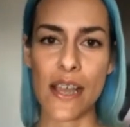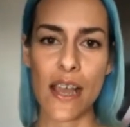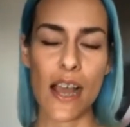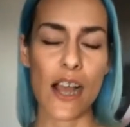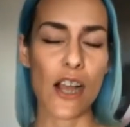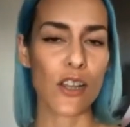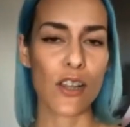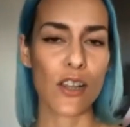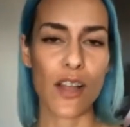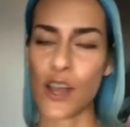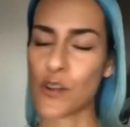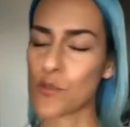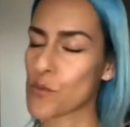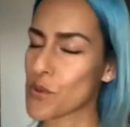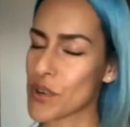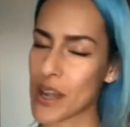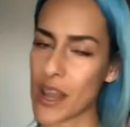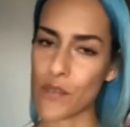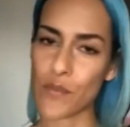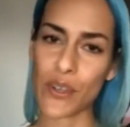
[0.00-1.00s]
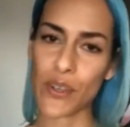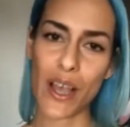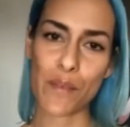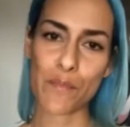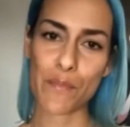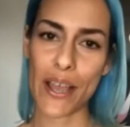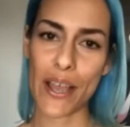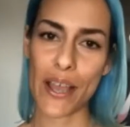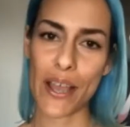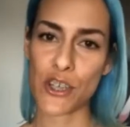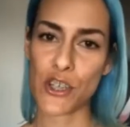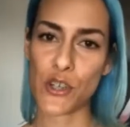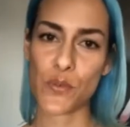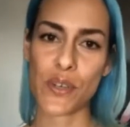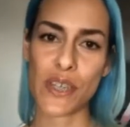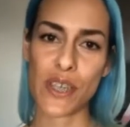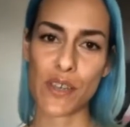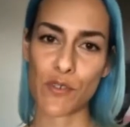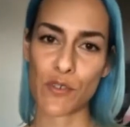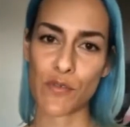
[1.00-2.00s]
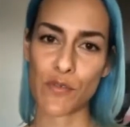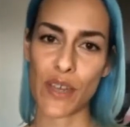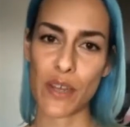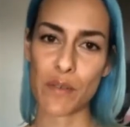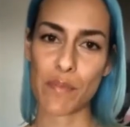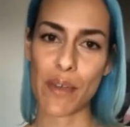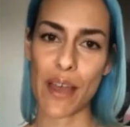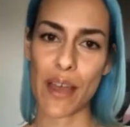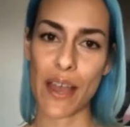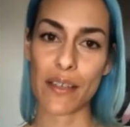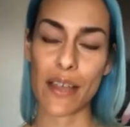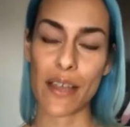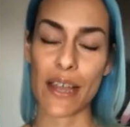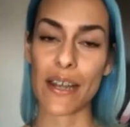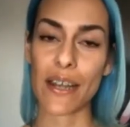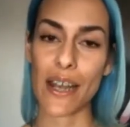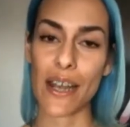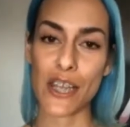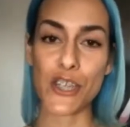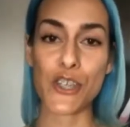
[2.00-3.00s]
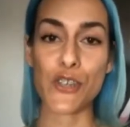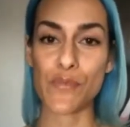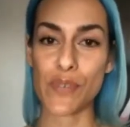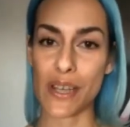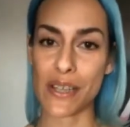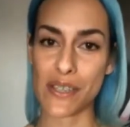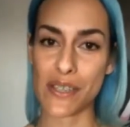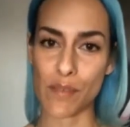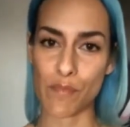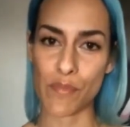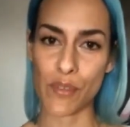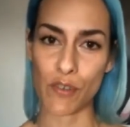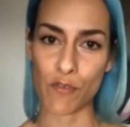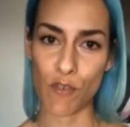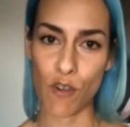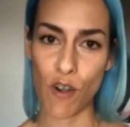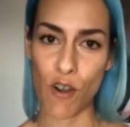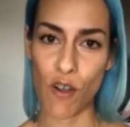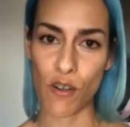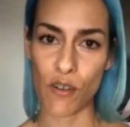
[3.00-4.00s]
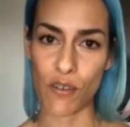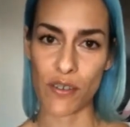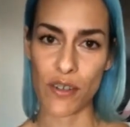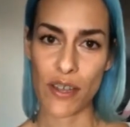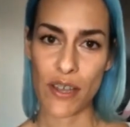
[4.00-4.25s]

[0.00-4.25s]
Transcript: A client will never come back to you and give you feedback unless you've done something wrong.